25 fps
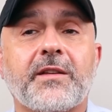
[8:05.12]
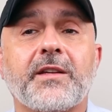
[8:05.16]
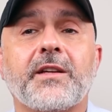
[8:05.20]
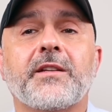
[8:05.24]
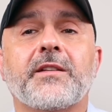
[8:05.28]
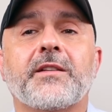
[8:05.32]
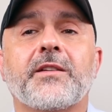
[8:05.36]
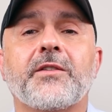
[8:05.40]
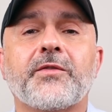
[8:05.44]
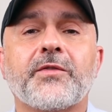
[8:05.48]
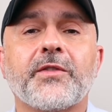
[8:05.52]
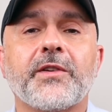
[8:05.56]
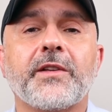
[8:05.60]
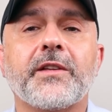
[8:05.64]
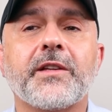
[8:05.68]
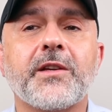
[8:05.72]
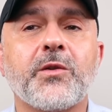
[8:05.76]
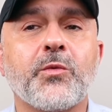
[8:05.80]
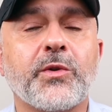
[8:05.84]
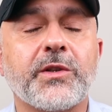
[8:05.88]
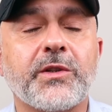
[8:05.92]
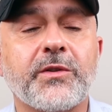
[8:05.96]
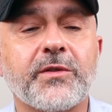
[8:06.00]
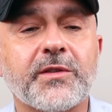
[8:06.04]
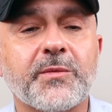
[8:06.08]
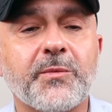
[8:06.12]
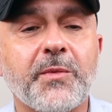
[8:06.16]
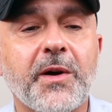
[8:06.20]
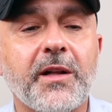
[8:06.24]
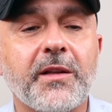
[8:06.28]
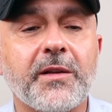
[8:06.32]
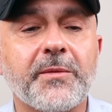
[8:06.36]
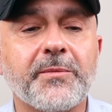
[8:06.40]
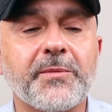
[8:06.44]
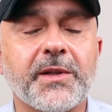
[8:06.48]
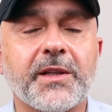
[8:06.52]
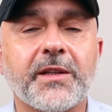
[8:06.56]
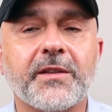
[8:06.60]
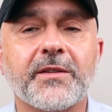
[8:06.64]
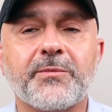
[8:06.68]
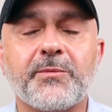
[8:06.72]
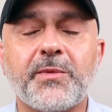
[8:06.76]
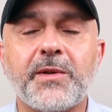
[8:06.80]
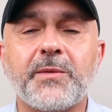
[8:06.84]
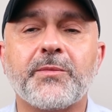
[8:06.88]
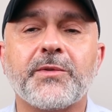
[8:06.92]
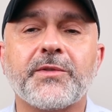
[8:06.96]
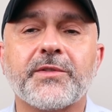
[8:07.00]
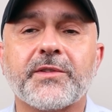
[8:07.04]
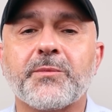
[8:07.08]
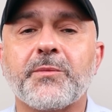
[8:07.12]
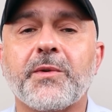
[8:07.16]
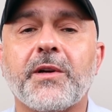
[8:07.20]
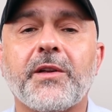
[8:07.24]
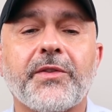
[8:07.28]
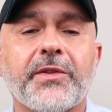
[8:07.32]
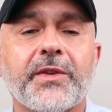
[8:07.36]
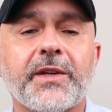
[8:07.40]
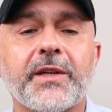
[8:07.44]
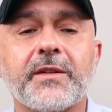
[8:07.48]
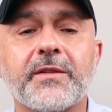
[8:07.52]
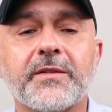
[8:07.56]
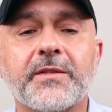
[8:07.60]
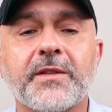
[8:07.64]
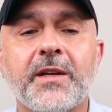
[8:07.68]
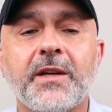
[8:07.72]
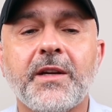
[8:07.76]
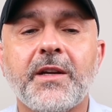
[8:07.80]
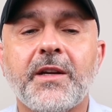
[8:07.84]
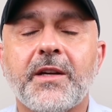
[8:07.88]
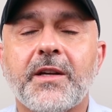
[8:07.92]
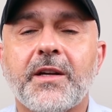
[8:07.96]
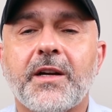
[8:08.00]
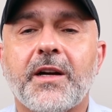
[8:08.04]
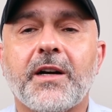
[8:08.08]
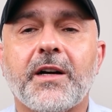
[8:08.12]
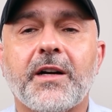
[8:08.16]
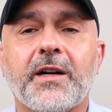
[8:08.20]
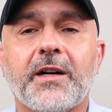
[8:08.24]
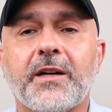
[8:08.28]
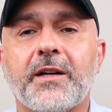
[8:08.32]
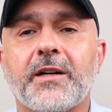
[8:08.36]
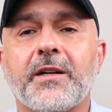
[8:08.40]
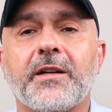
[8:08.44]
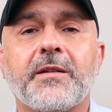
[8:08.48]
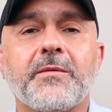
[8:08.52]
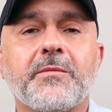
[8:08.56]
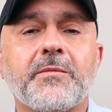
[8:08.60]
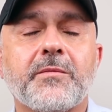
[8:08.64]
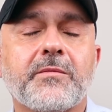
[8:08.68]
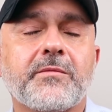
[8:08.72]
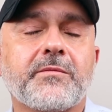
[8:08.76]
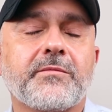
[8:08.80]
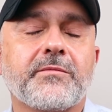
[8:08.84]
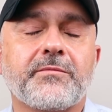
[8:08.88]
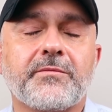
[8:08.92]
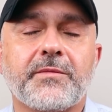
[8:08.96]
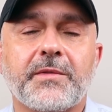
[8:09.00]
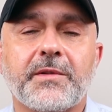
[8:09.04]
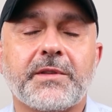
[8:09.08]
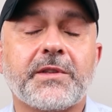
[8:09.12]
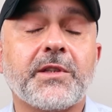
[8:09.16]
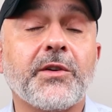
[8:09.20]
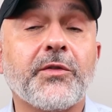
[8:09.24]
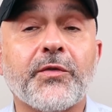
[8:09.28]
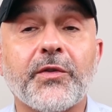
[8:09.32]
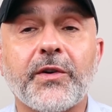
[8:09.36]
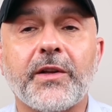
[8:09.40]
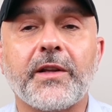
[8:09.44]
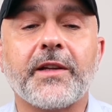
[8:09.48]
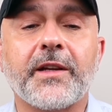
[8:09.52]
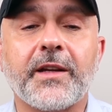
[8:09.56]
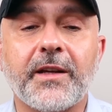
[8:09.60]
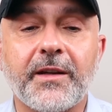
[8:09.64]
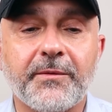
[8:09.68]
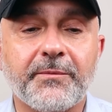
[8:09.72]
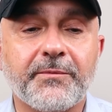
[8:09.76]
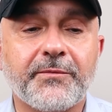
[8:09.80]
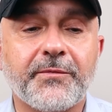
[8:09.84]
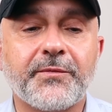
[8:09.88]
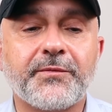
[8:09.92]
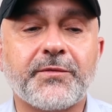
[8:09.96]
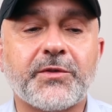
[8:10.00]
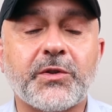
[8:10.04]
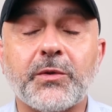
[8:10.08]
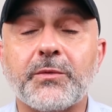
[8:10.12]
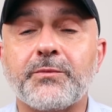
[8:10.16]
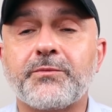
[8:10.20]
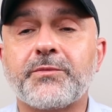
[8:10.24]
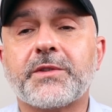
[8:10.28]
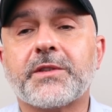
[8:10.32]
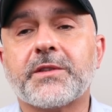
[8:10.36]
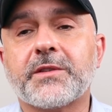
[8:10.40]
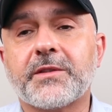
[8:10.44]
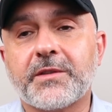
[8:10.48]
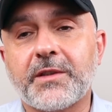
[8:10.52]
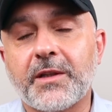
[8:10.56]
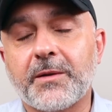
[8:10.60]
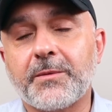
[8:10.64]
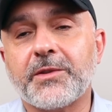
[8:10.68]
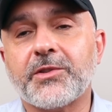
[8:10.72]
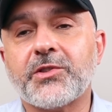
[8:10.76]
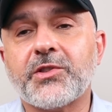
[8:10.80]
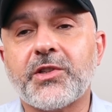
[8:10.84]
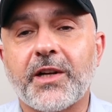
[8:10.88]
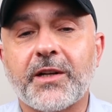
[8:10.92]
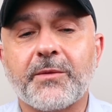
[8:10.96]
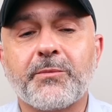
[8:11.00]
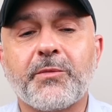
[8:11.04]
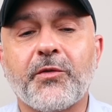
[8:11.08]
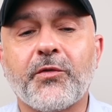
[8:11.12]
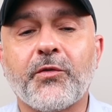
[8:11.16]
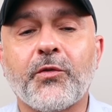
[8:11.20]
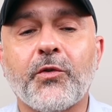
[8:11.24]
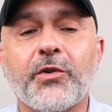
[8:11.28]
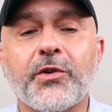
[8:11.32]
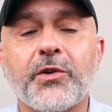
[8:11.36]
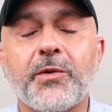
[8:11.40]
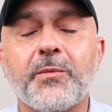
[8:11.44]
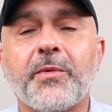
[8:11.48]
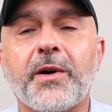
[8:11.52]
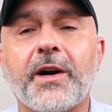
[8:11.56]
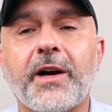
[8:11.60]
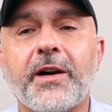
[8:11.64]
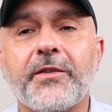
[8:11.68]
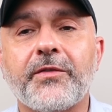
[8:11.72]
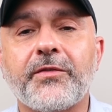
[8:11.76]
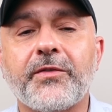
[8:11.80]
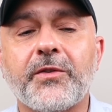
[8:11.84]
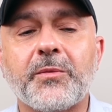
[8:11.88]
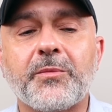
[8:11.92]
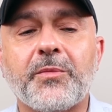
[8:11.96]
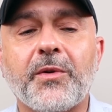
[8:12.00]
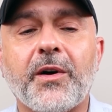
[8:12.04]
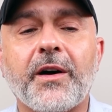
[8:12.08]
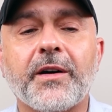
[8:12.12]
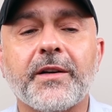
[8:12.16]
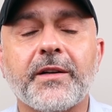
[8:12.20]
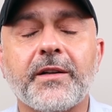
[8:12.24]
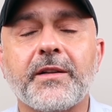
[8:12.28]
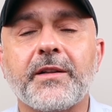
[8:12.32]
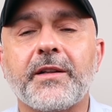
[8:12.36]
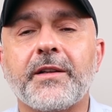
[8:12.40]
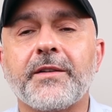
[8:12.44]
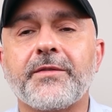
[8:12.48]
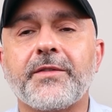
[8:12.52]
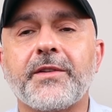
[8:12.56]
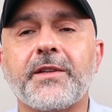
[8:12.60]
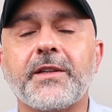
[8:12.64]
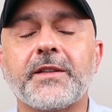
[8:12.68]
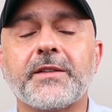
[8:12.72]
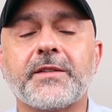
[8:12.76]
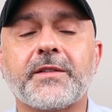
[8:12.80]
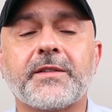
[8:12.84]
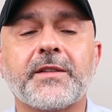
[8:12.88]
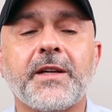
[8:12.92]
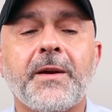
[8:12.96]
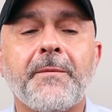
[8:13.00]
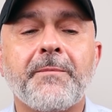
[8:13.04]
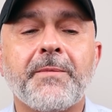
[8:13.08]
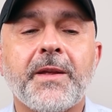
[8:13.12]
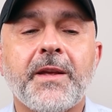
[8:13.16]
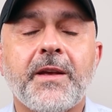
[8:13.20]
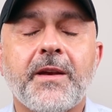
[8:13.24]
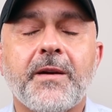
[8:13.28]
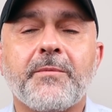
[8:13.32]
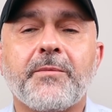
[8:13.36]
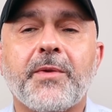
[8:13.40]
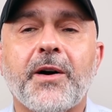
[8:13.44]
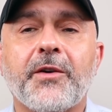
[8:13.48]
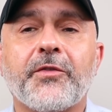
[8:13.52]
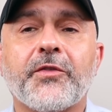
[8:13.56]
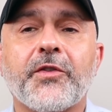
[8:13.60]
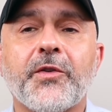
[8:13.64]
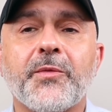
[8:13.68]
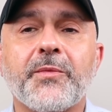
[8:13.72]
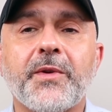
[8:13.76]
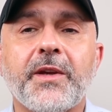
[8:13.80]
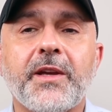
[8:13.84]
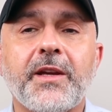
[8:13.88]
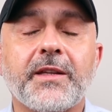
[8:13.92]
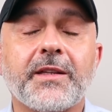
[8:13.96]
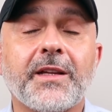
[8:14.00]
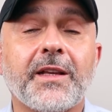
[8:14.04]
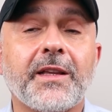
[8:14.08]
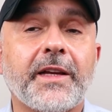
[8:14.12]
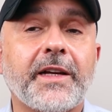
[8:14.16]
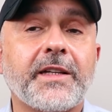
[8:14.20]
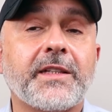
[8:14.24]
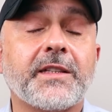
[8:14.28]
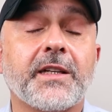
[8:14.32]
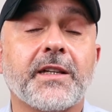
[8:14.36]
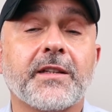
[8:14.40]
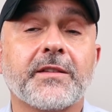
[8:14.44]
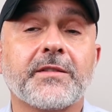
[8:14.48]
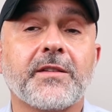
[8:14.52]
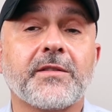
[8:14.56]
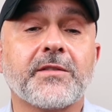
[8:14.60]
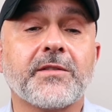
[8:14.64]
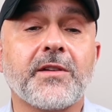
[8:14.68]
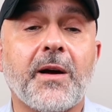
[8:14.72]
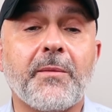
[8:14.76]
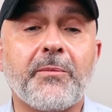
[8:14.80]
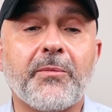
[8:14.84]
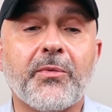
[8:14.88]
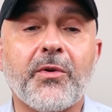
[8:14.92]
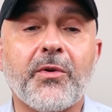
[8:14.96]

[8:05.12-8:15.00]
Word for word: think differently when you smell them because people smell things differently, so double check before you buy a full bottle of this. But for me, the latex is not